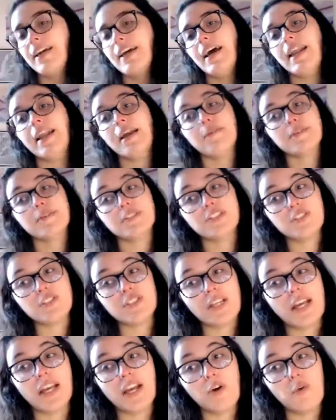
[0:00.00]
And I was
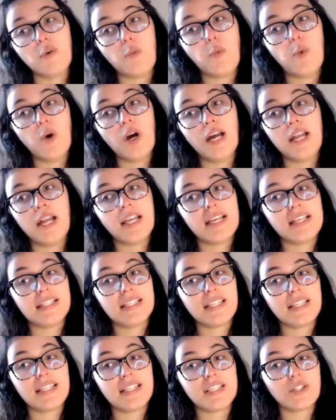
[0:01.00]
just like, what
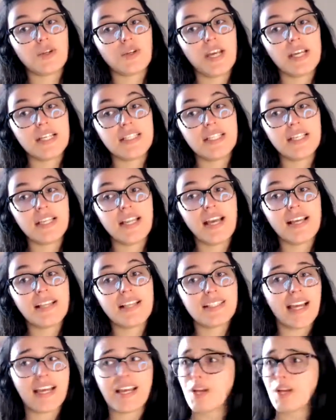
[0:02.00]
is this
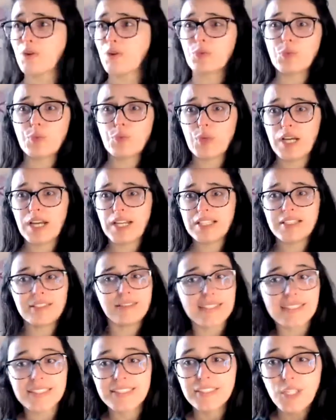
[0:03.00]
craziness? Like, what? There
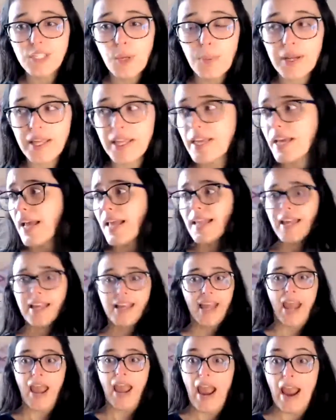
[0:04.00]
was nobody,
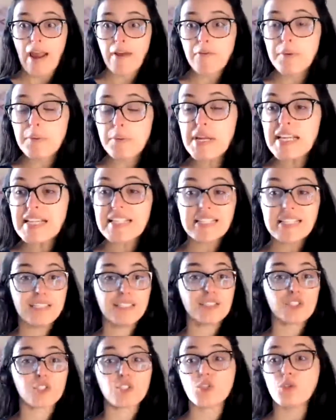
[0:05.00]
like, everybody's
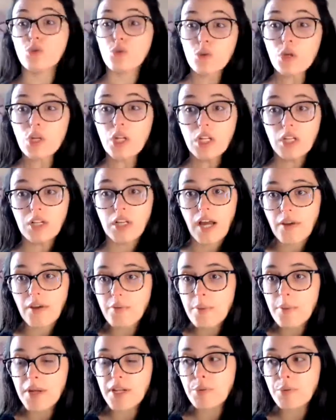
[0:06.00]
in school.
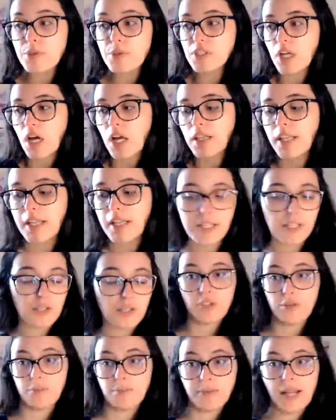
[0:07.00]
Everybody was taught, like, you
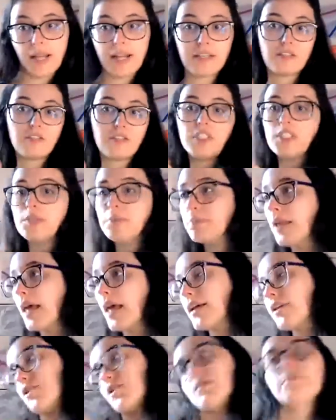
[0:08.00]
should plan, you should
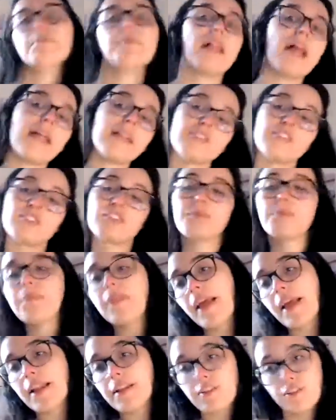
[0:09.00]
plan, you should plan, you should
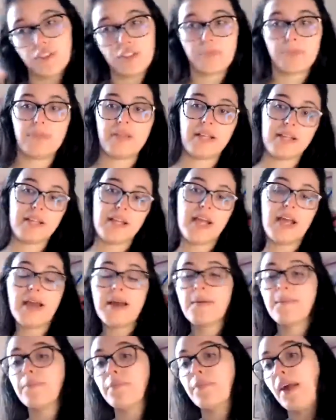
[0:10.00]
plan, you should plan.
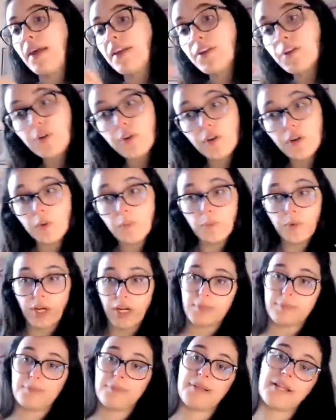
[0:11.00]
Plan your
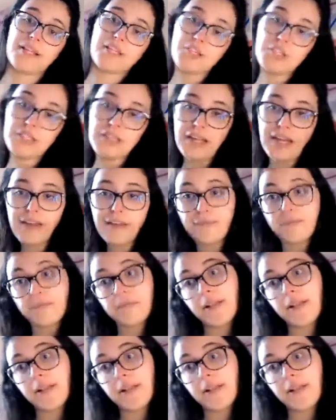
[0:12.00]
homework, plan your life,